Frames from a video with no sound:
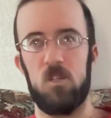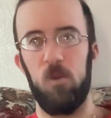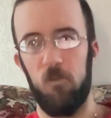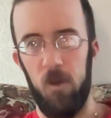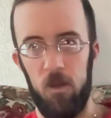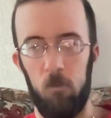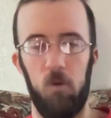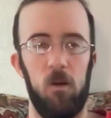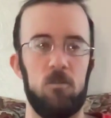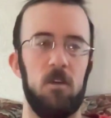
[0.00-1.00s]
both my own
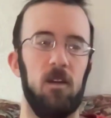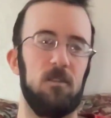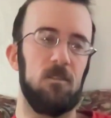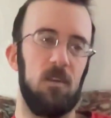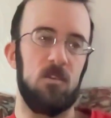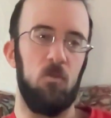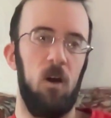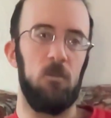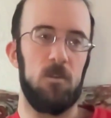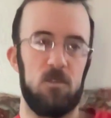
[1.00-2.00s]
projects as
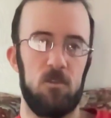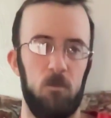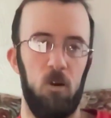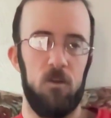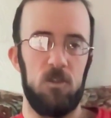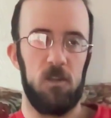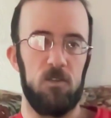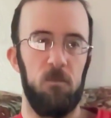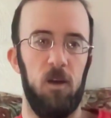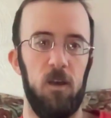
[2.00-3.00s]
well as the projects
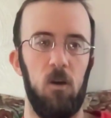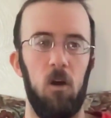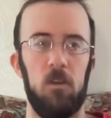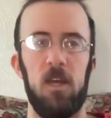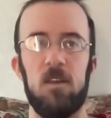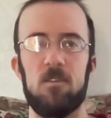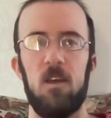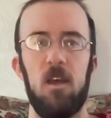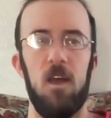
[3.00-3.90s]
of my colleagues,